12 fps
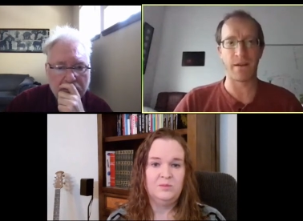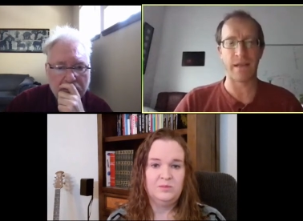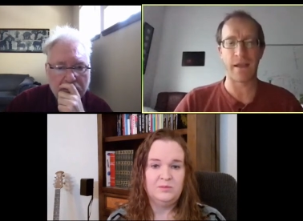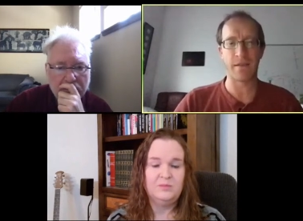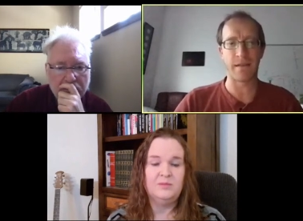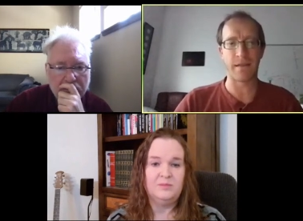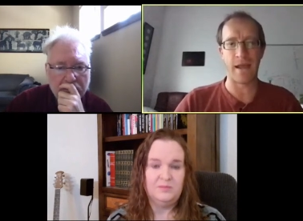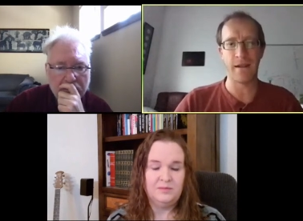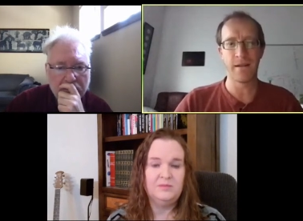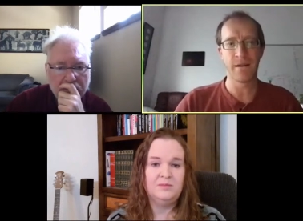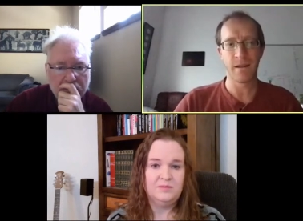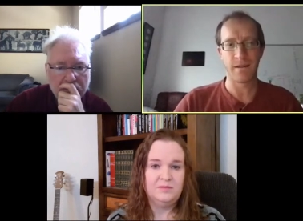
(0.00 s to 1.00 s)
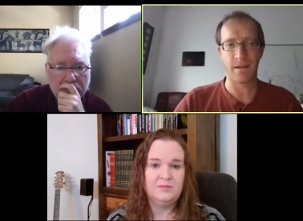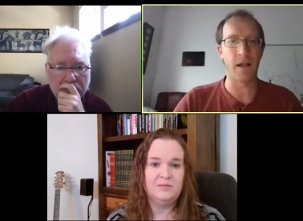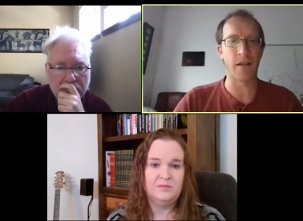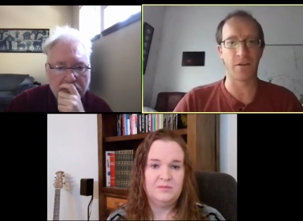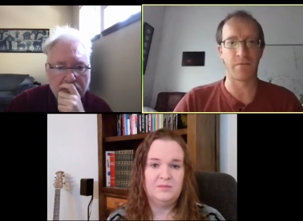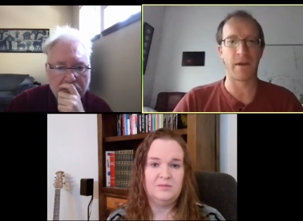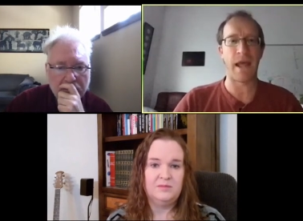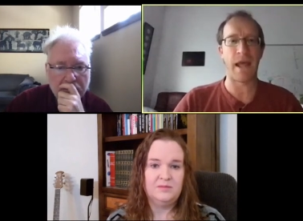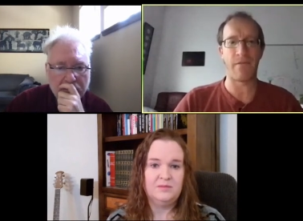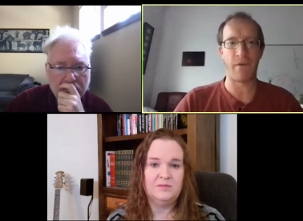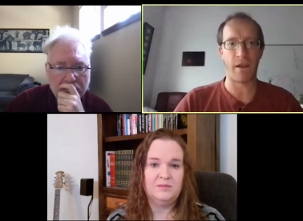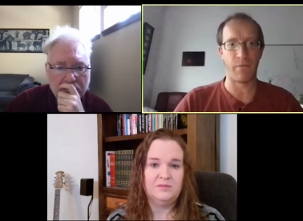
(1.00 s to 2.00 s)
Speaker 1: that the elders would
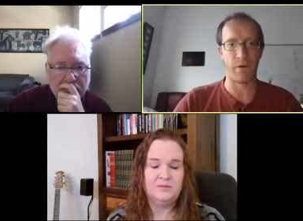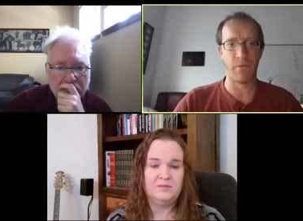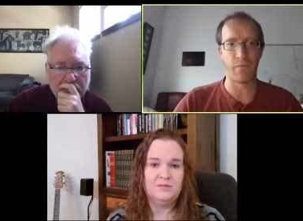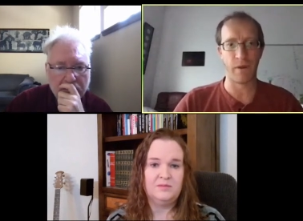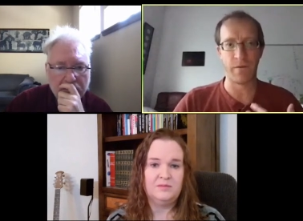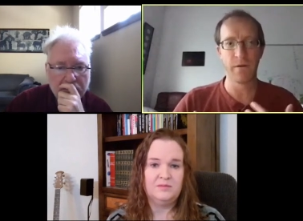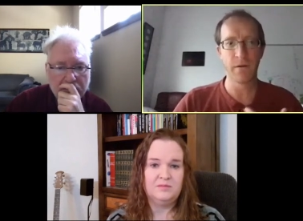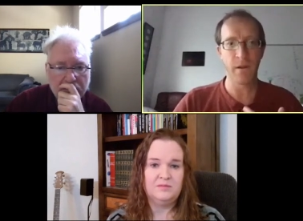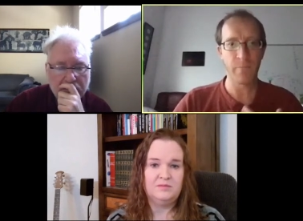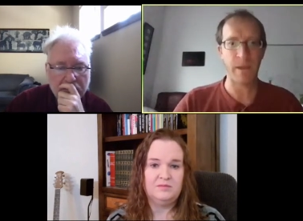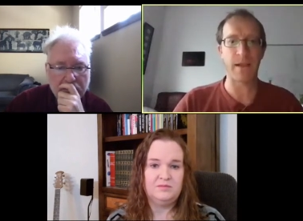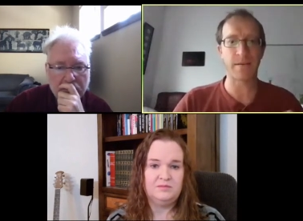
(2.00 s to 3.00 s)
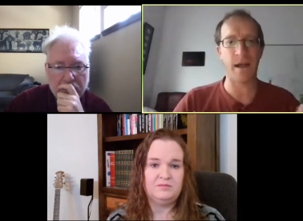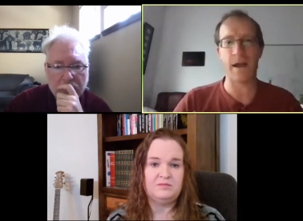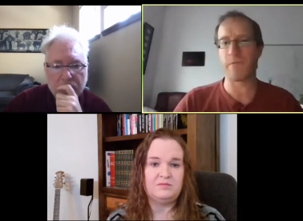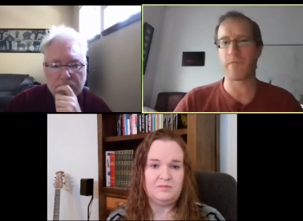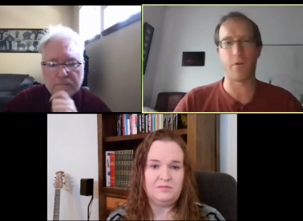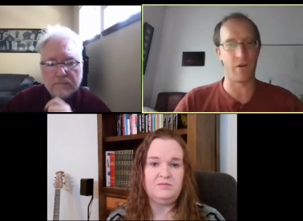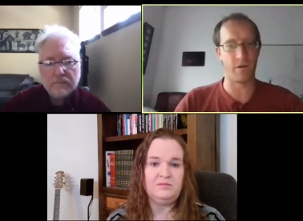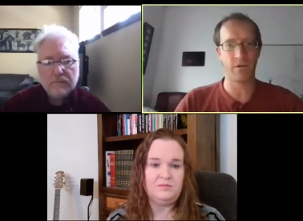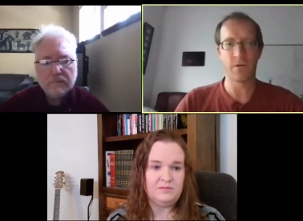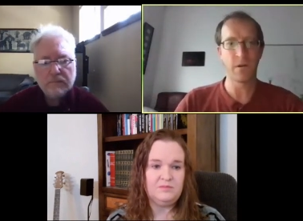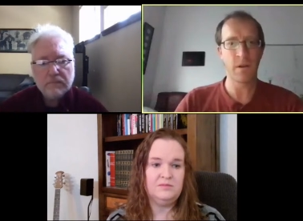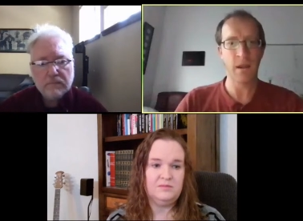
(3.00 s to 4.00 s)
have and would pass on for
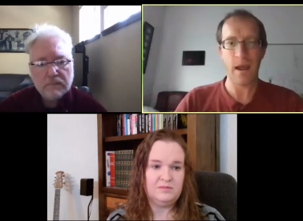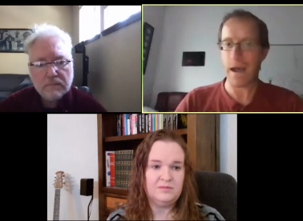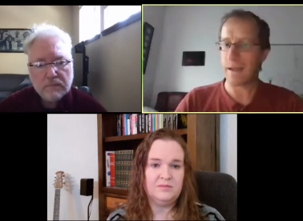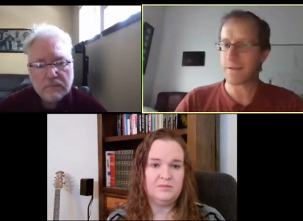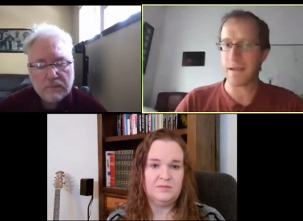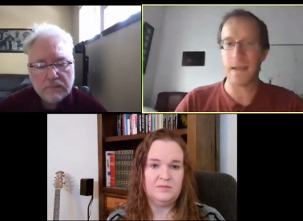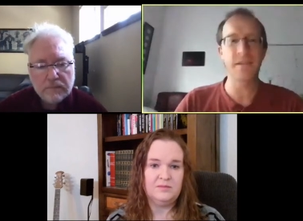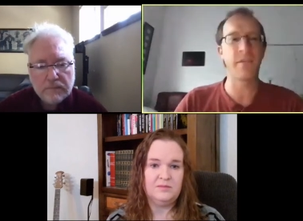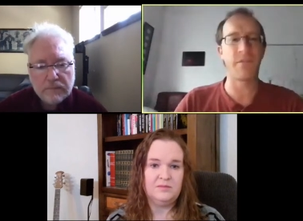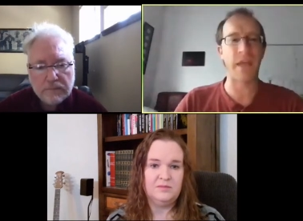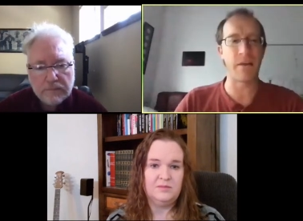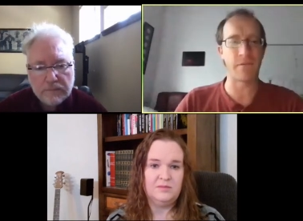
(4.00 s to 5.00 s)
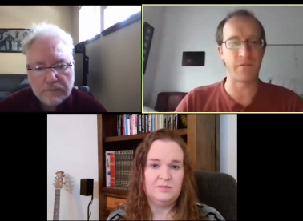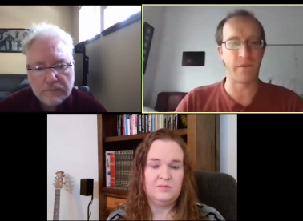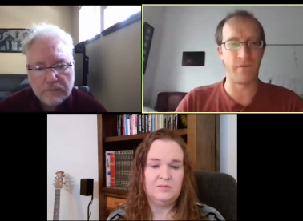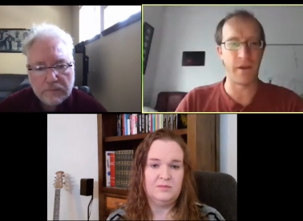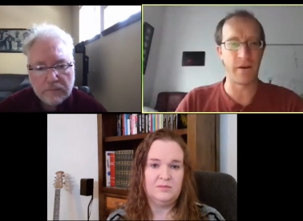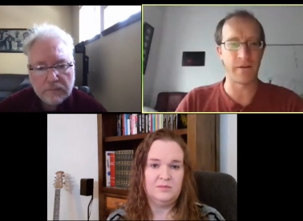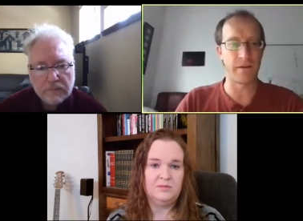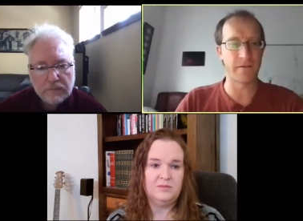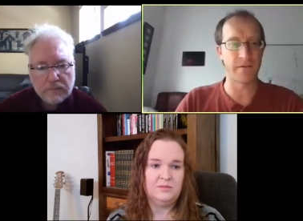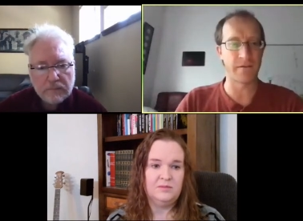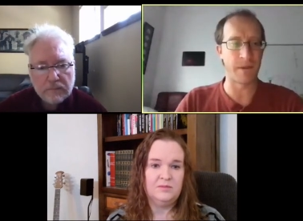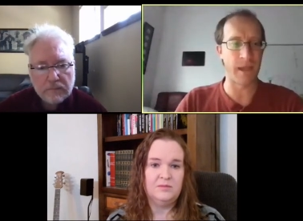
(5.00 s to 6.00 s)
tens of thousands of years in
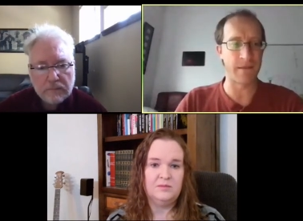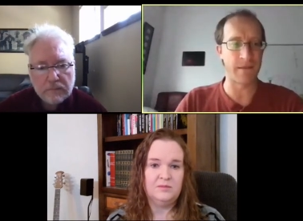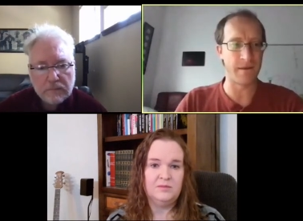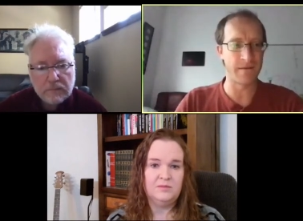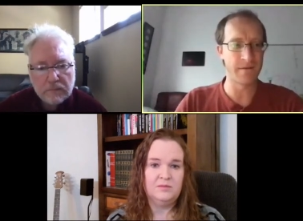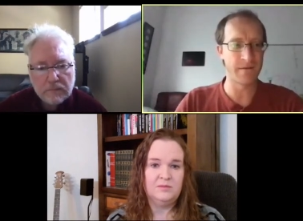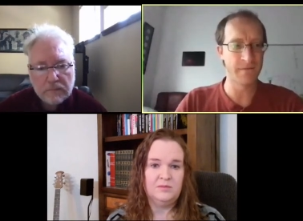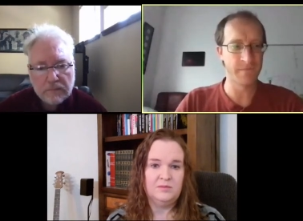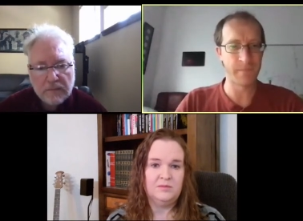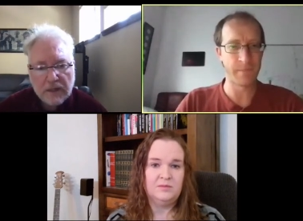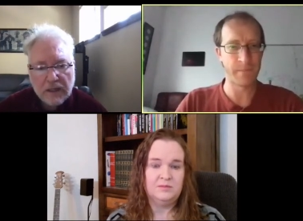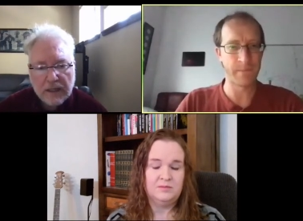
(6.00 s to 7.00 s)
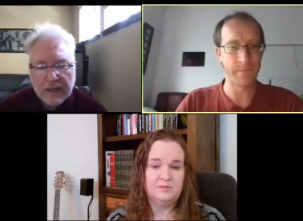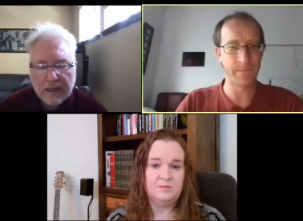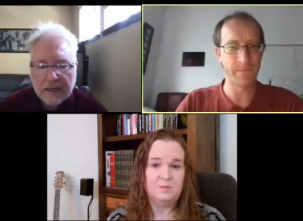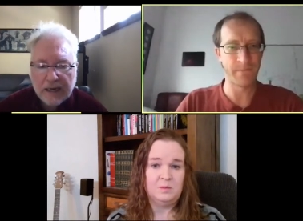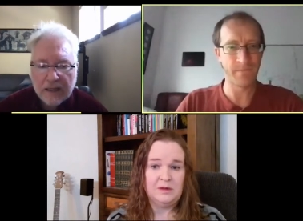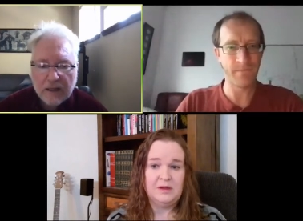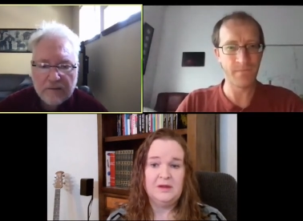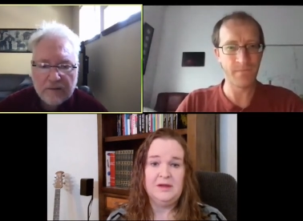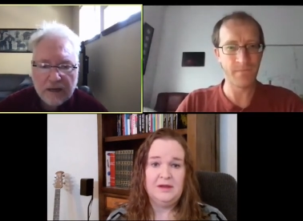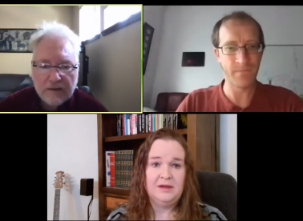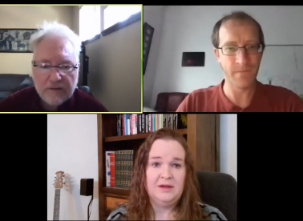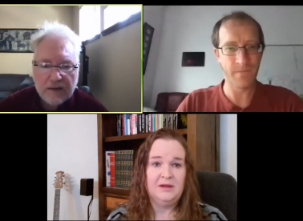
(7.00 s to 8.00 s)
some
Speaker 2: cases. Yeah, Carl, I
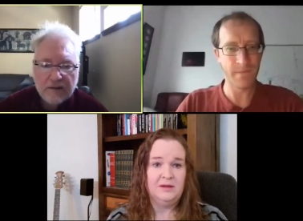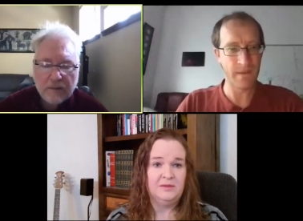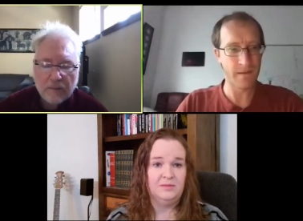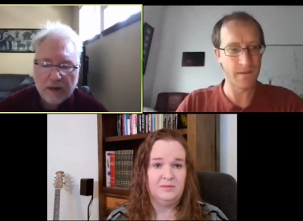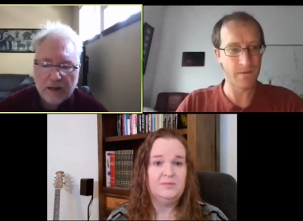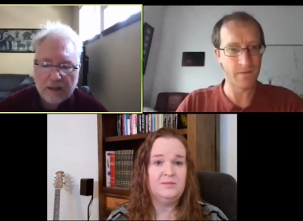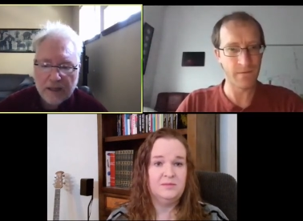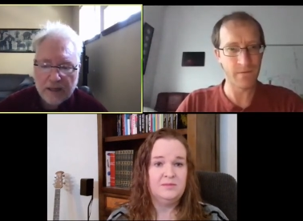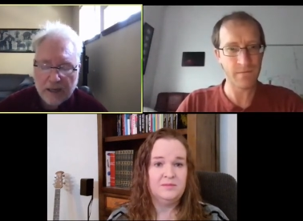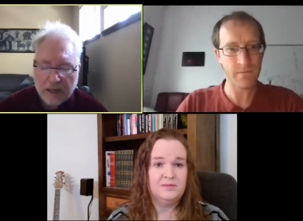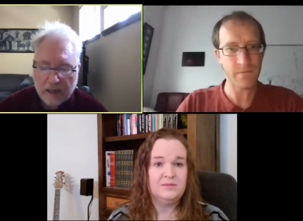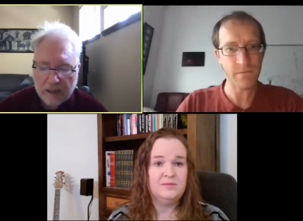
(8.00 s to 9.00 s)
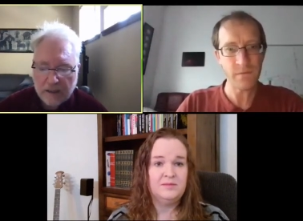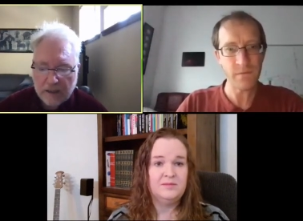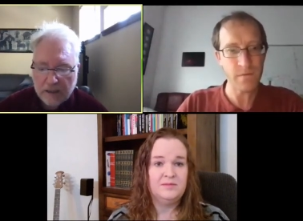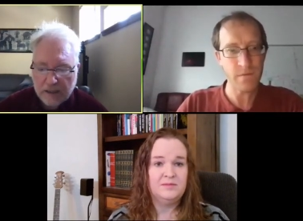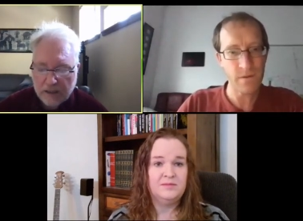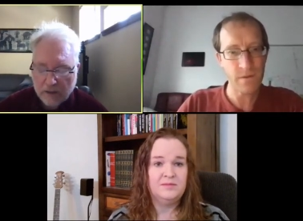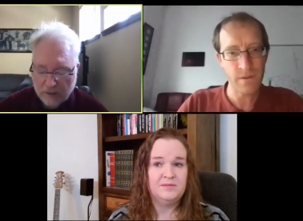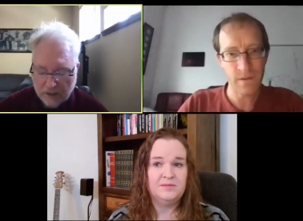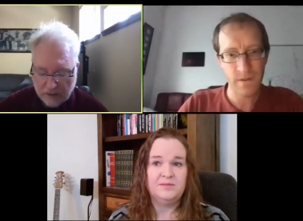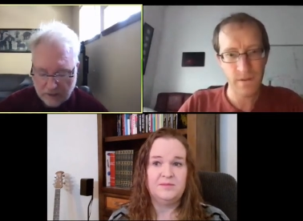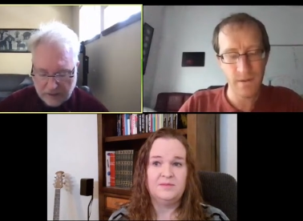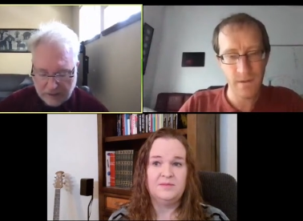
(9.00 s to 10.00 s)
read somewhere that, you know,
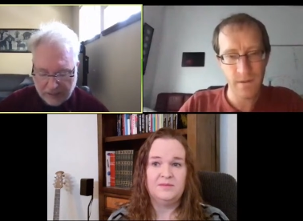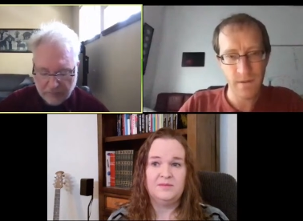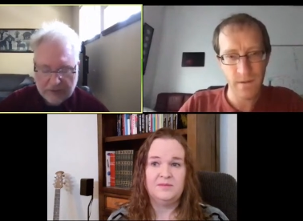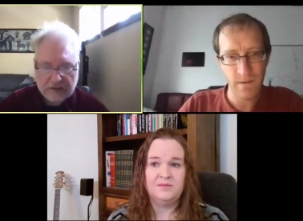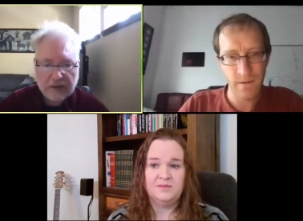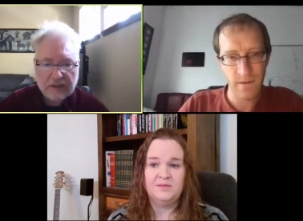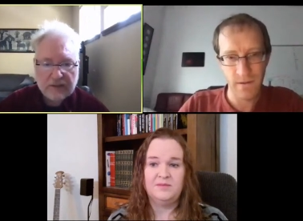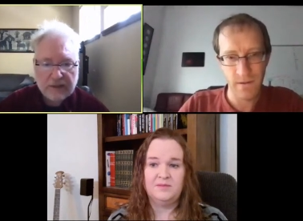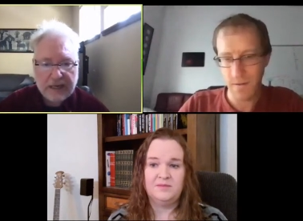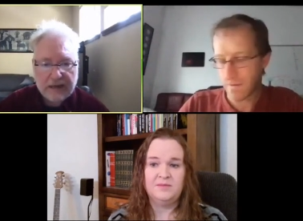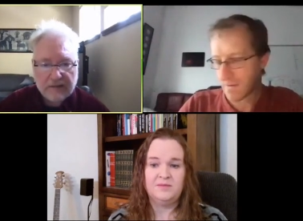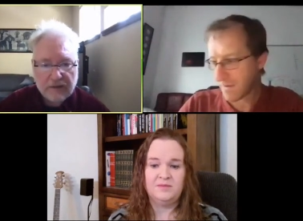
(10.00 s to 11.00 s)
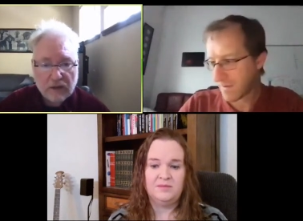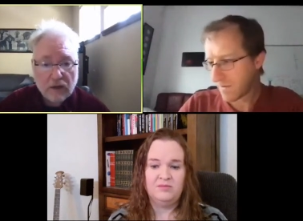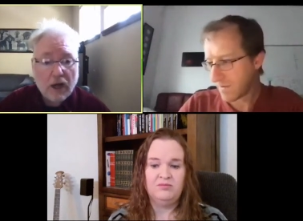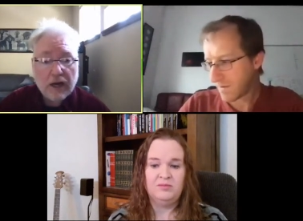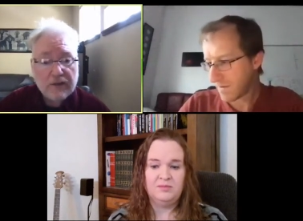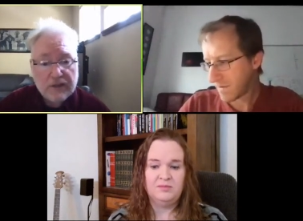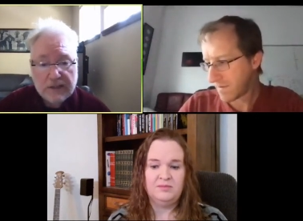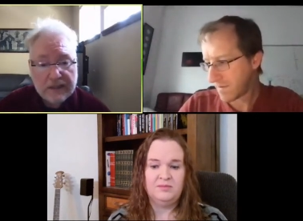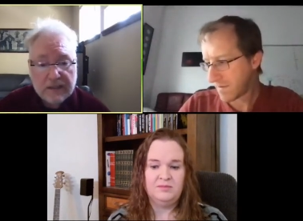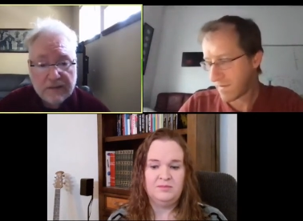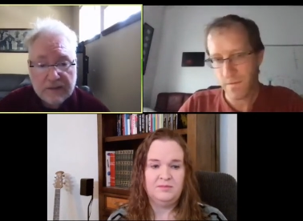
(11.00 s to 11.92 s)
the Aboriginal Australians have the longest tradition